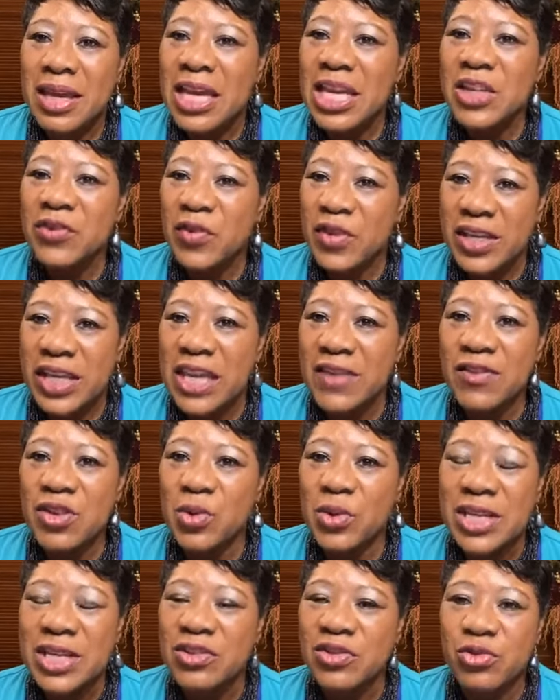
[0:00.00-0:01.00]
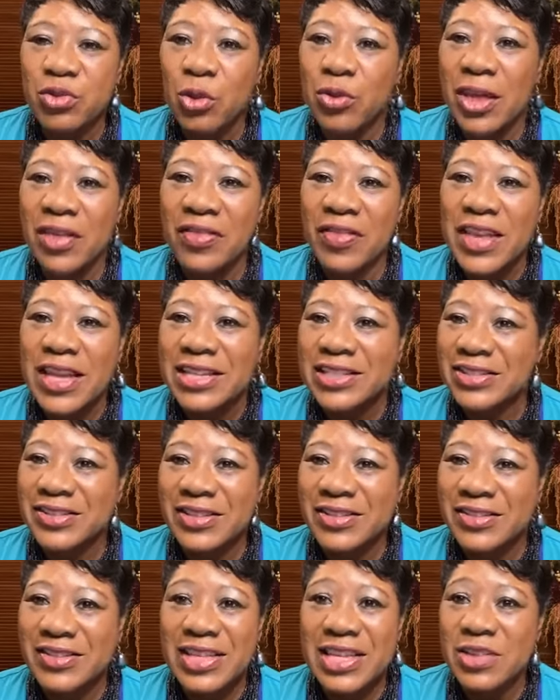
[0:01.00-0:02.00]
He's forgiven you and he's thrown that thing into
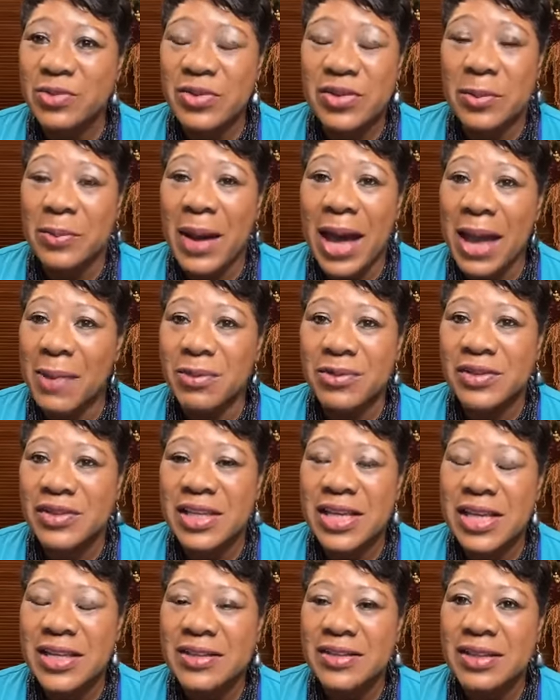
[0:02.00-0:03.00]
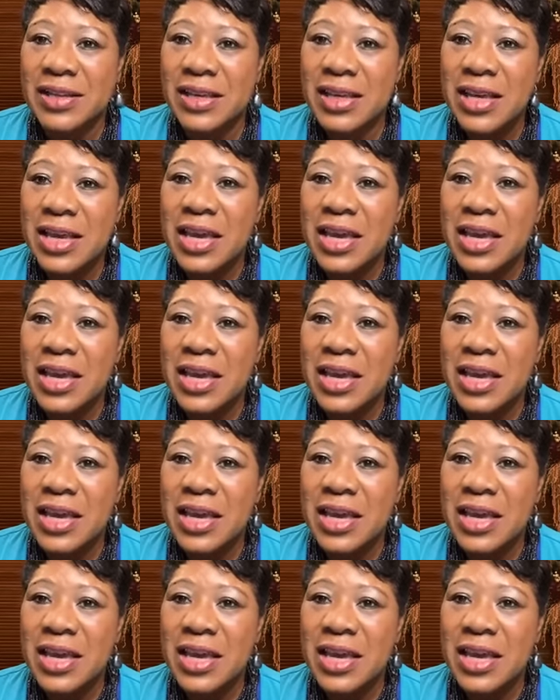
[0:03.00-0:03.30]
the seas, what the Bible says.